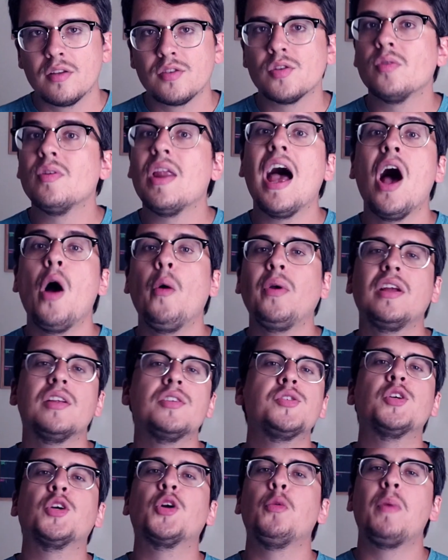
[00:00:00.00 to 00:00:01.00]
So now we can
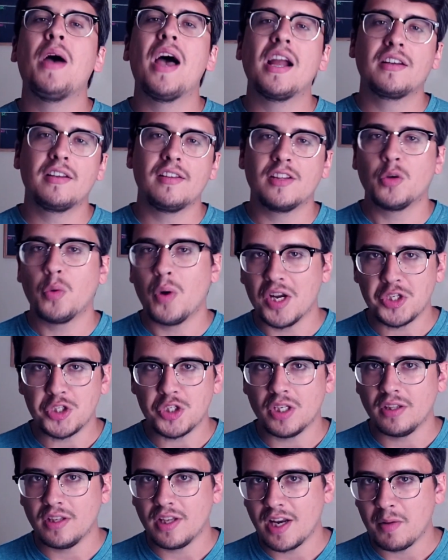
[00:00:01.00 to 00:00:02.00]
circle back to the
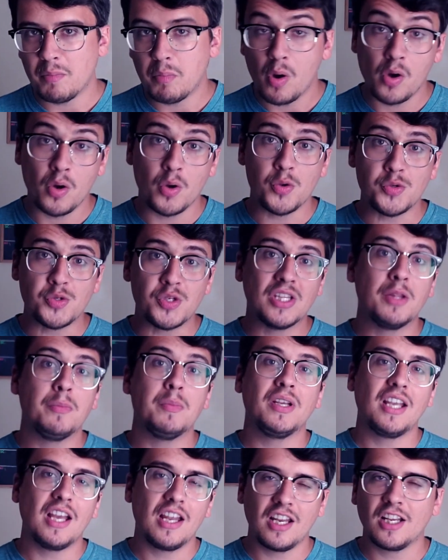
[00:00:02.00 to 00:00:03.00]
question that I posed at the
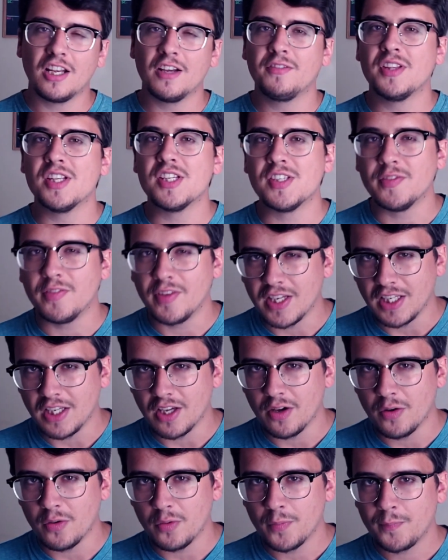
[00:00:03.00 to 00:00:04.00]
beginning of this
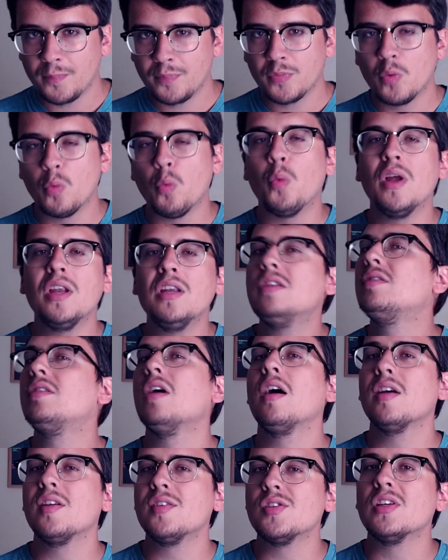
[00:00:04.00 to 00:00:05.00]
video. When
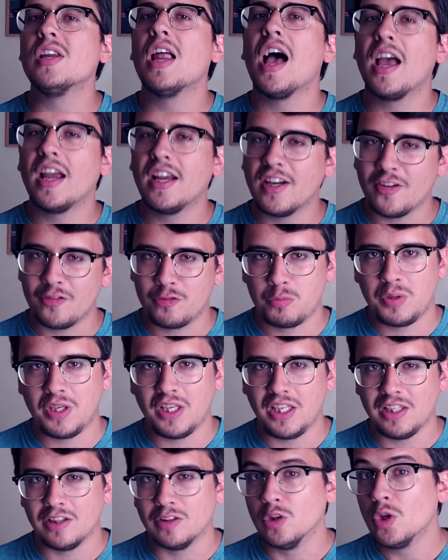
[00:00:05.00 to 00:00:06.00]
does an
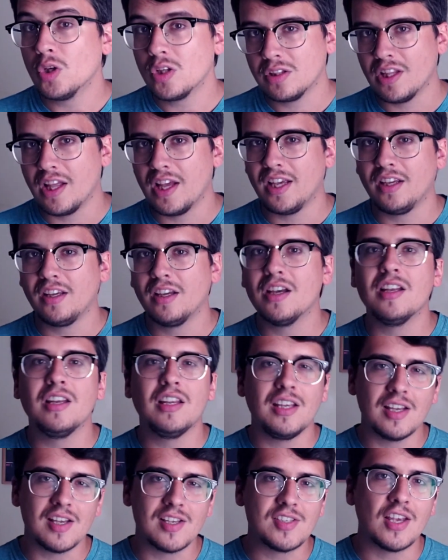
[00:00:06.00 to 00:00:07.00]
INFP look like an
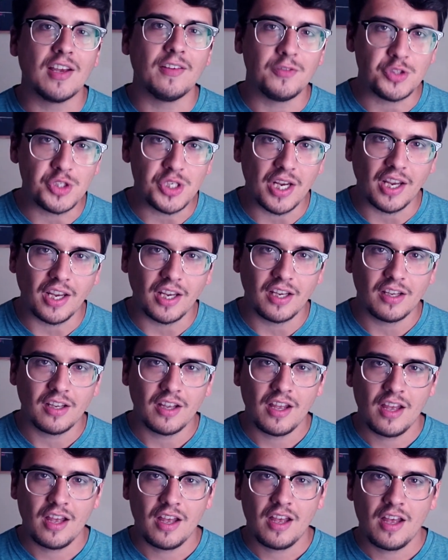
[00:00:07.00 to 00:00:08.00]
ESFJ?
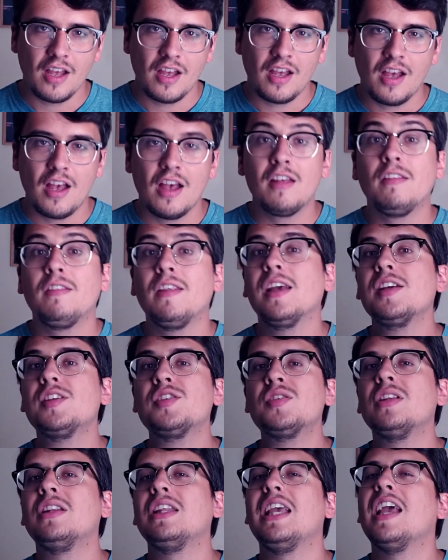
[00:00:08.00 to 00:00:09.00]
Thanks
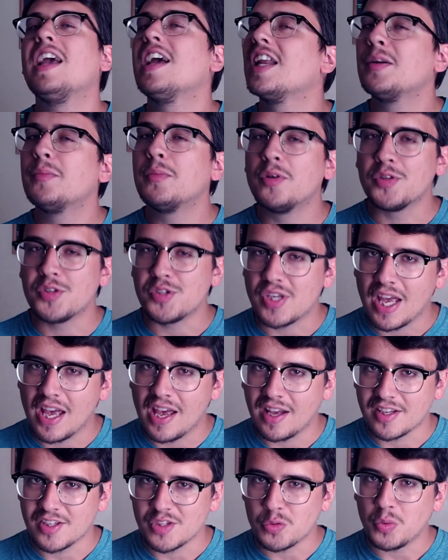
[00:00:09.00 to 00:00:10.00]
to the animal
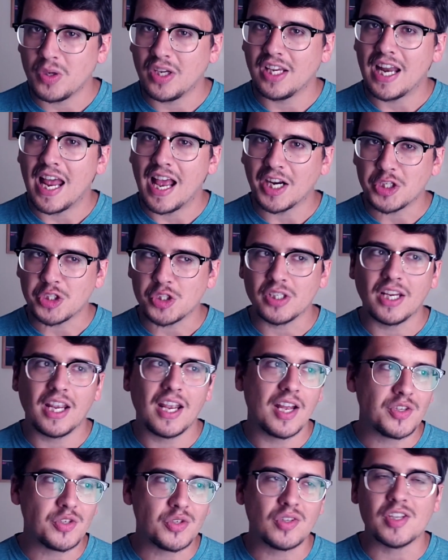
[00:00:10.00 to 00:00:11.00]
stacks, we can actually
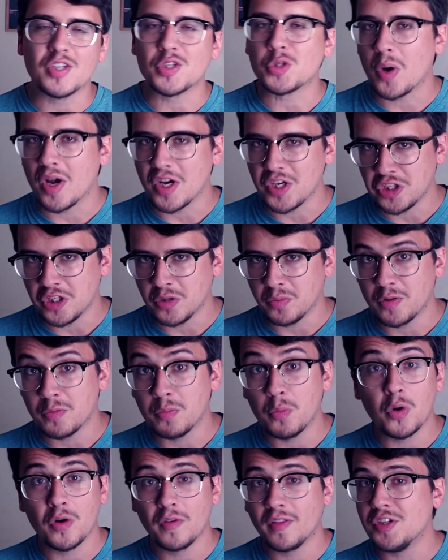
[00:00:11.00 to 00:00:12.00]
answer this question with
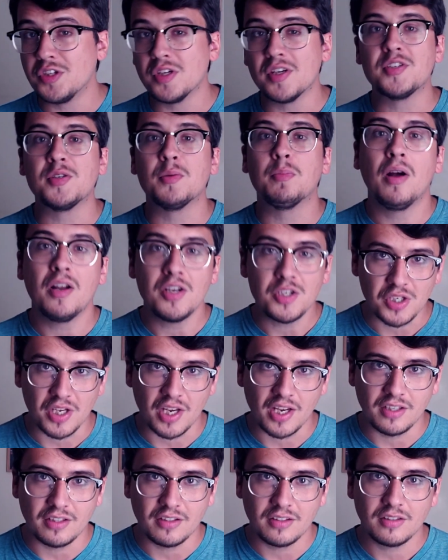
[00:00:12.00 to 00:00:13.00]
more than just a
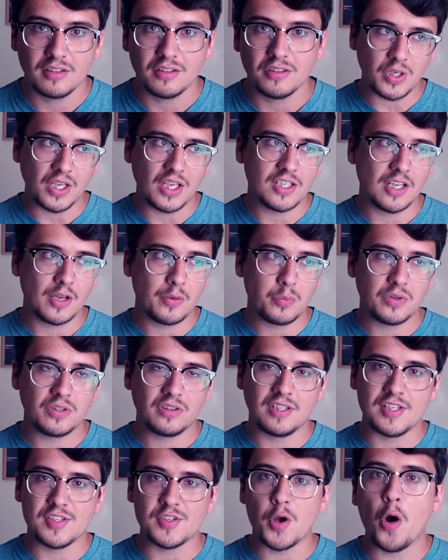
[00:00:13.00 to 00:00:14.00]
punchline. We end up with
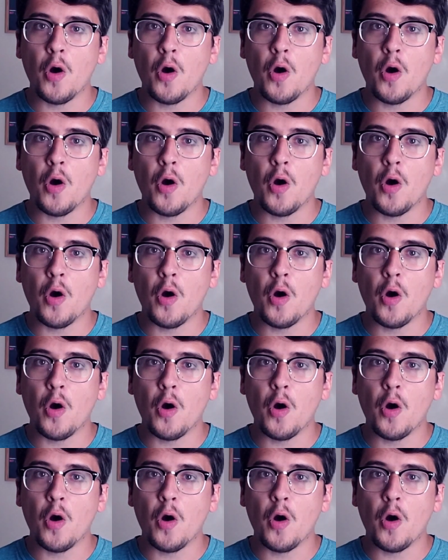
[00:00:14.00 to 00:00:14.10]
these